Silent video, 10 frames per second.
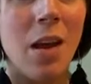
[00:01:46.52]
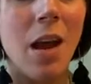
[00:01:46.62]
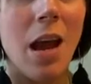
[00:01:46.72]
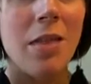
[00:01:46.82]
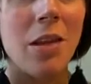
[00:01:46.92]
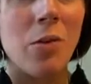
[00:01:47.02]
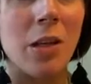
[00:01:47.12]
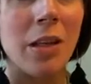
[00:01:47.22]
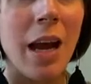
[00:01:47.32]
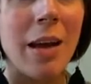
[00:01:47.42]
And the
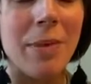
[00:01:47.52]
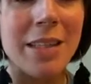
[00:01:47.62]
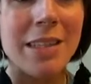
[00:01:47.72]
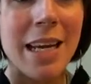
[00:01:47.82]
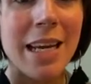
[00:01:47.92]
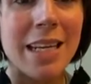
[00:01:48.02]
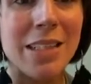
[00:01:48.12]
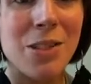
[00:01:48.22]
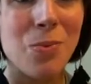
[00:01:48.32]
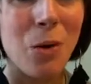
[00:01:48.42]
green light means that it
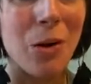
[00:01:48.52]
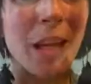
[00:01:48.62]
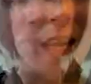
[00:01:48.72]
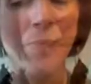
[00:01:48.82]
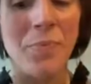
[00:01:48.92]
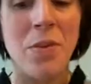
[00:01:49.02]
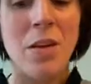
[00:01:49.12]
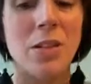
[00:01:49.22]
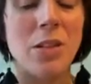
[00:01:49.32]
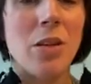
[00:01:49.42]
is working.
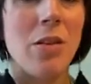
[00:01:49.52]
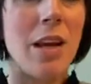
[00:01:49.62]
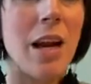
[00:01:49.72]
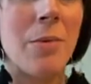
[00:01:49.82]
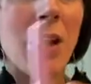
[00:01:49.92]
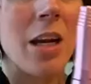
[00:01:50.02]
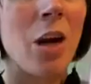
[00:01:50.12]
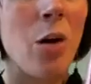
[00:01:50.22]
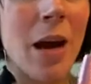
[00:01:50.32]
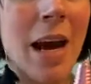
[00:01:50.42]
So then I'm going to
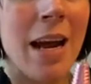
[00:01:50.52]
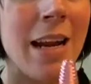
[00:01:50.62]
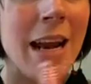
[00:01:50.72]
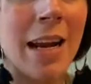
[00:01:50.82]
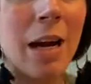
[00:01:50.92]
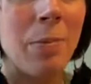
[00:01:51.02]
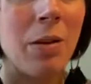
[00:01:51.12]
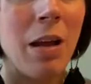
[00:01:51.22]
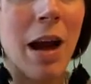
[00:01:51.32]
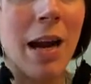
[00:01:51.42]
go ahead and
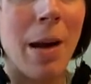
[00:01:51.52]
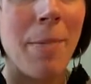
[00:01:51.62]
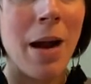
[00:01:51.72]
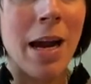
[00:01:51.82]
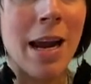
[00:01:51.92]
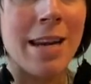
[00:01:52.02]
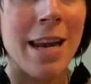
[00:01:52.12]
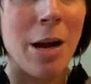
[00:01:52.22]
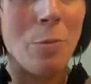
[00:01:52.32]
apply my nail